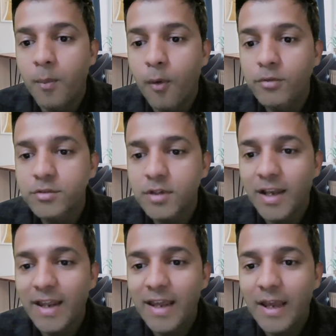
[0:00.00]

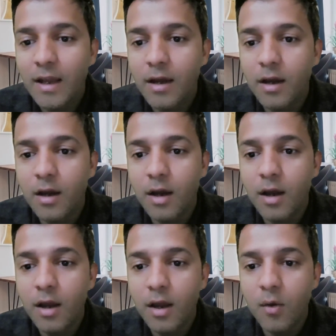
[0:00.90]
mostly
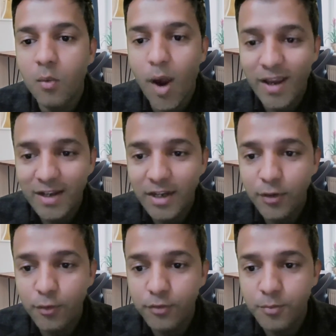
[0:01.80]
widely
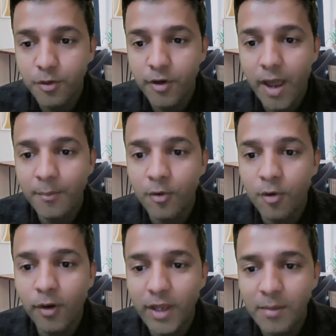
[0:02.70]
used program
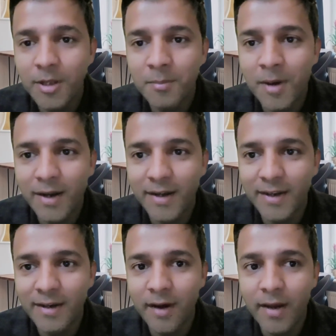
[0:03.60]
called email
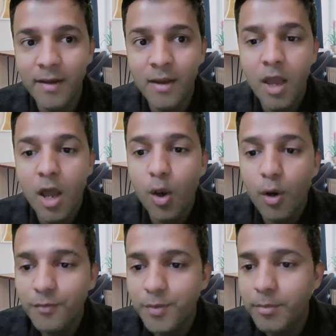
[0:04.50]
marketing, right? A
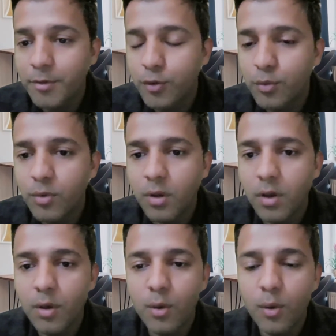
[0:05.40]
lot of people do
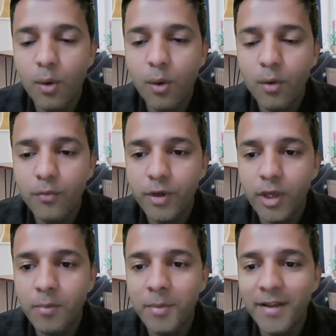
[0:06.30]
a lot of
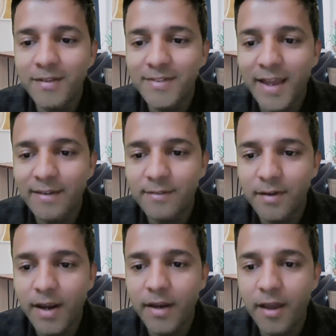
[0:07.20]
email
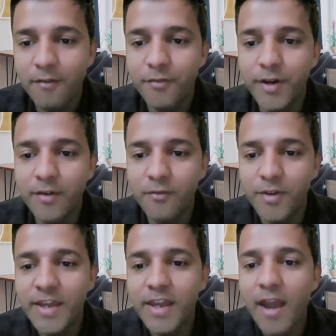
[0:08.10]
sends, right? Every
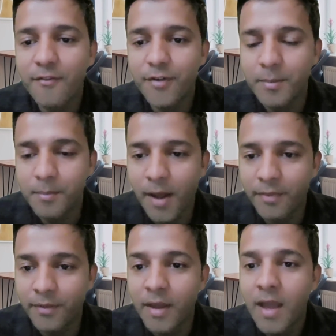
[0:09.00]
week, every
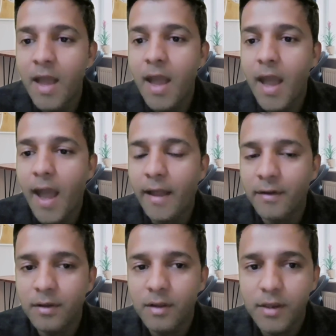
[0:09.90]
month.
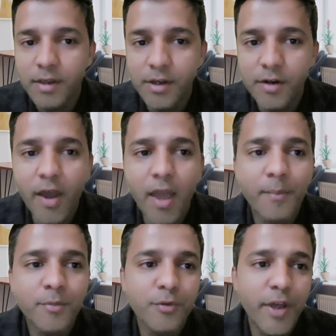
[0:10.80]
And here I
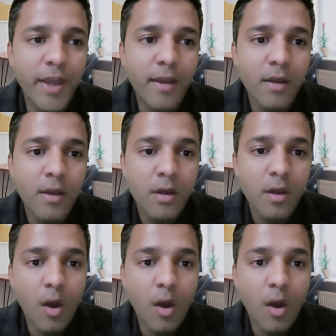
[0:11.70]
am today